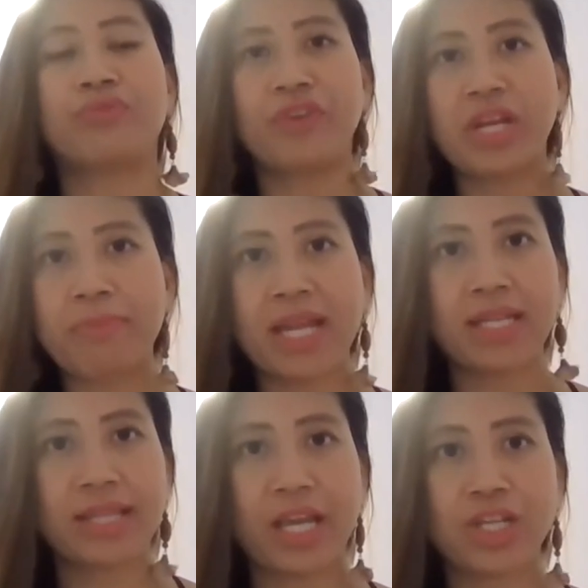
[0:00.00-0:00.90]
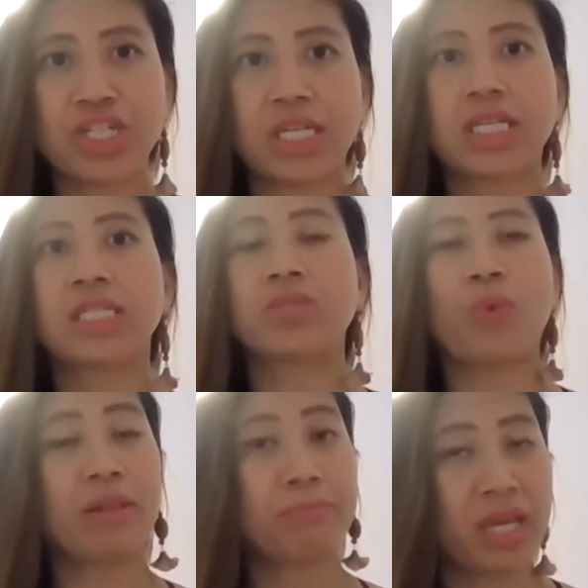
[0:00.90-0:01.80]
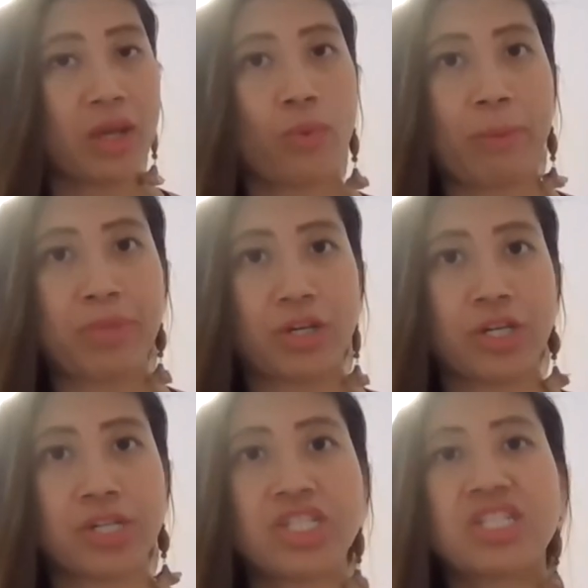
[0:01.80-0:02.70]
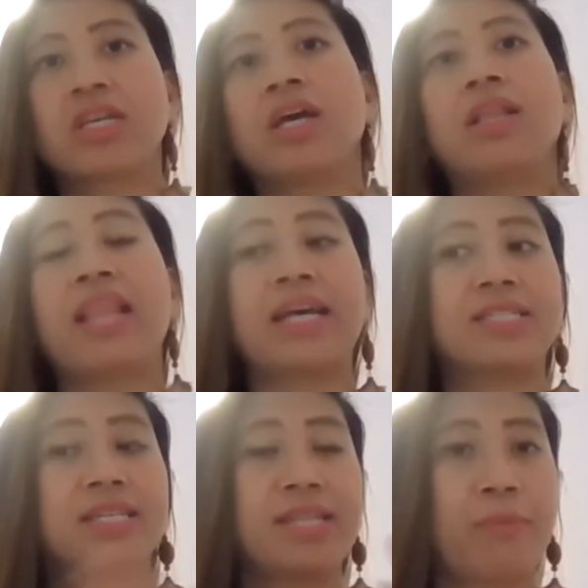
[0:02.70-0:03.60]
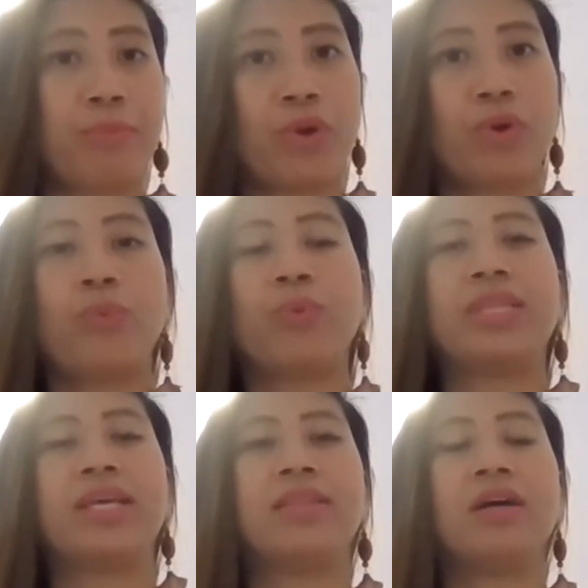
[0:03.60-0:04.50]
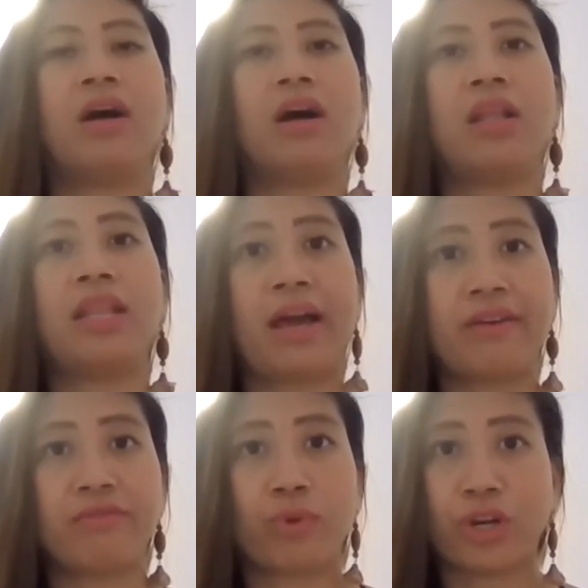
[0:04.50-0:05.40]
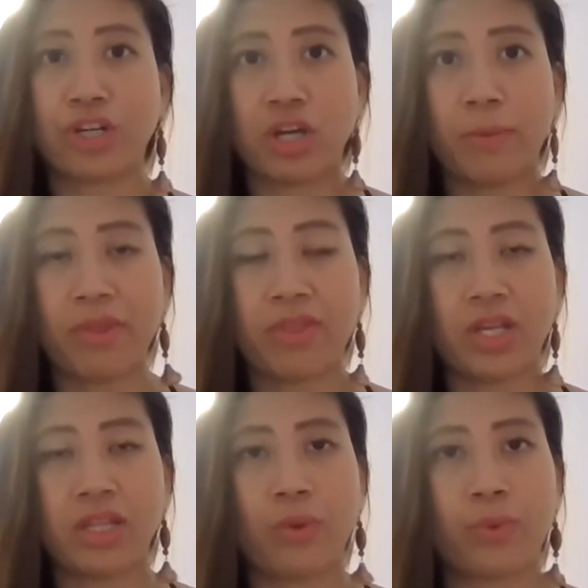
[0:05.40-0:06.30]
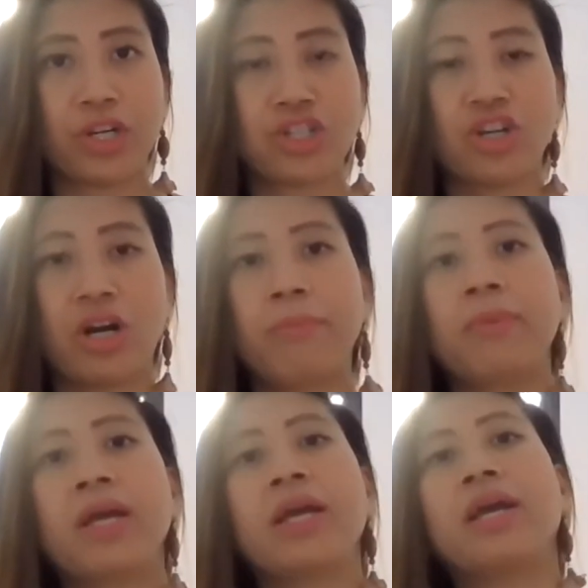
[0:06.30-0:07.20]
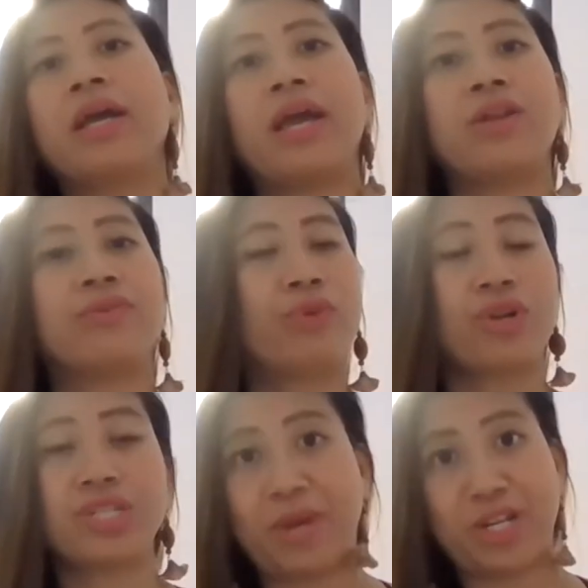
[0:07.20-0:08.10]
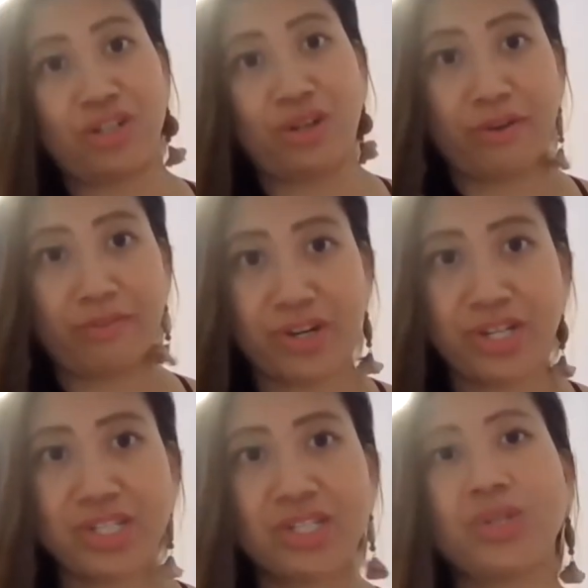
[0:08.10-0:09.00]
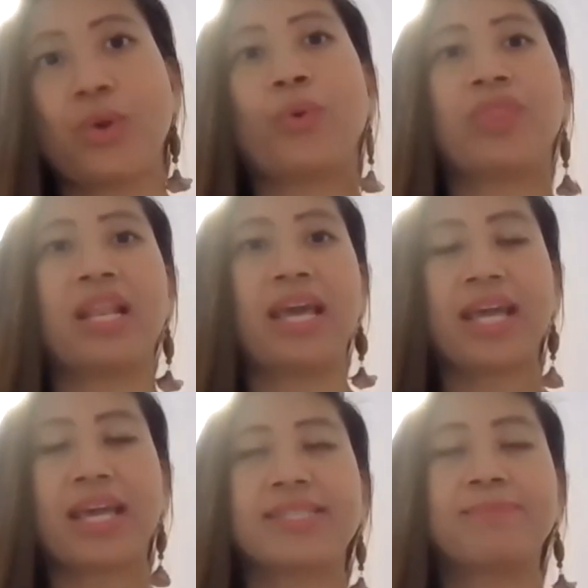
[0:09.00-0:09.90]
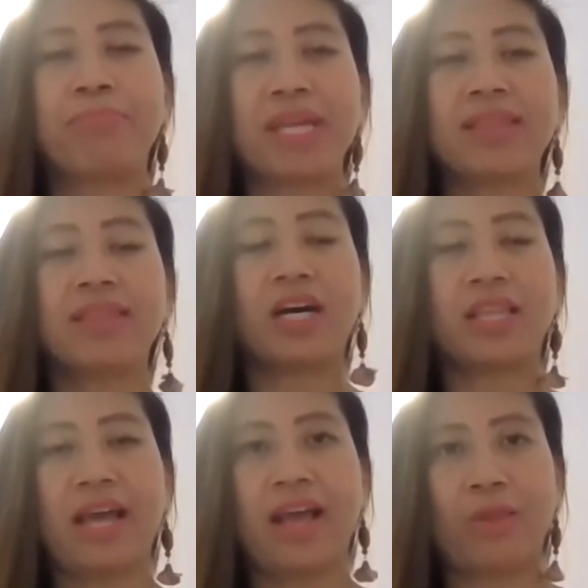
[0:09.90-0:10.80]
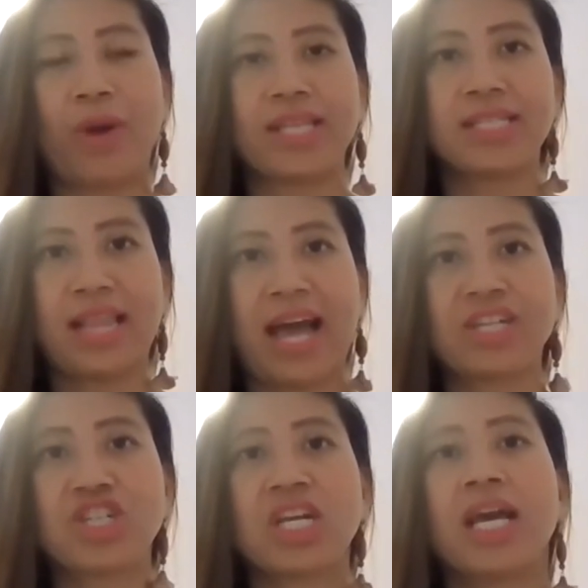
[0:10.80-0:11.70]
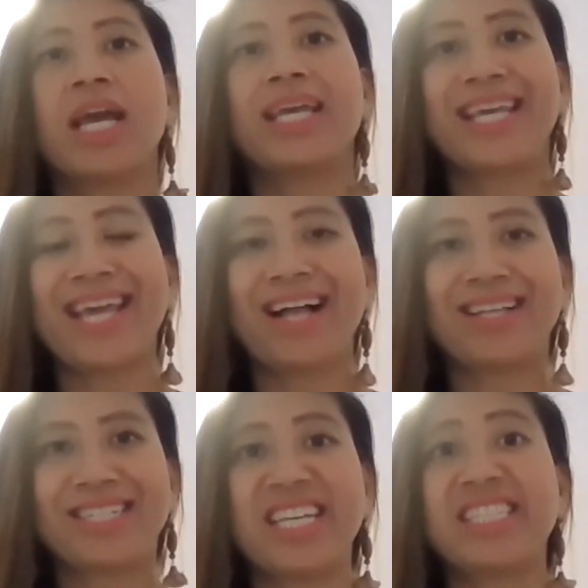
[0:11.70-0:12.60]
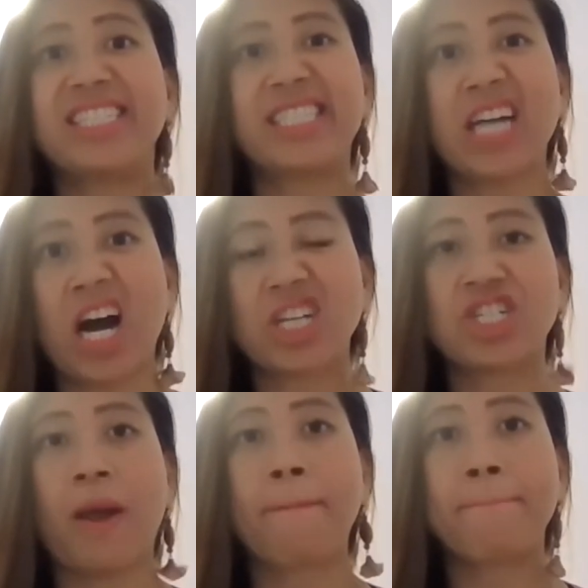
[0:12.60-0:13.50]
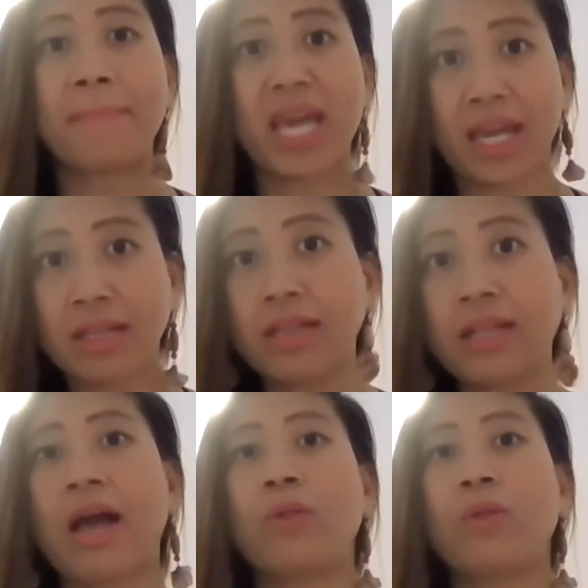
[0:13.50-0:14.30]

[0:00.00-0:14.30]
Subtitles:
to free meditations, well-being webinars. Last December, we did a live workshop, a three-day workshop, and of course, special offers. So the link is bit.ly/ELC-mail.